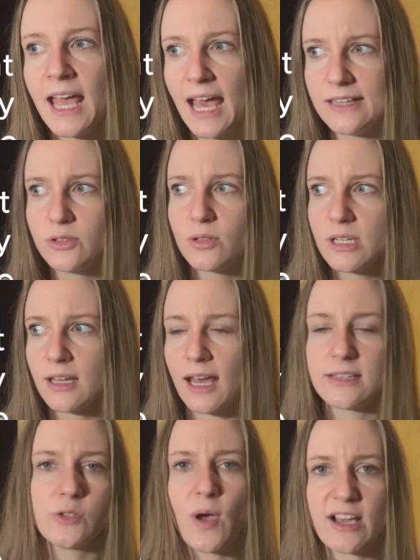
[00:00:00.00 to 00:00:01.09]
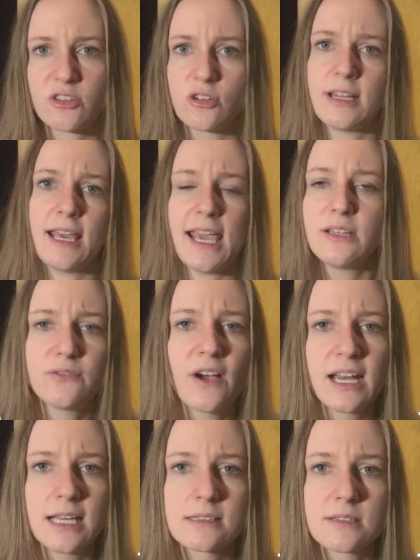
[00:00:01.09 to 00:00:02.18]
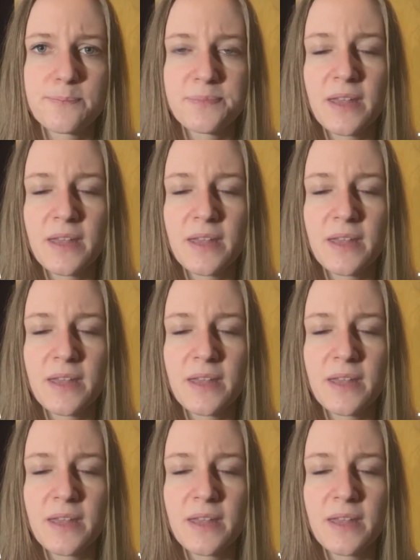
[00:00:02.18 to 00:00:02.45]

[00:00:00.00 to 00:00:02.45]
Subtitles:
and you realize you actually hate finance.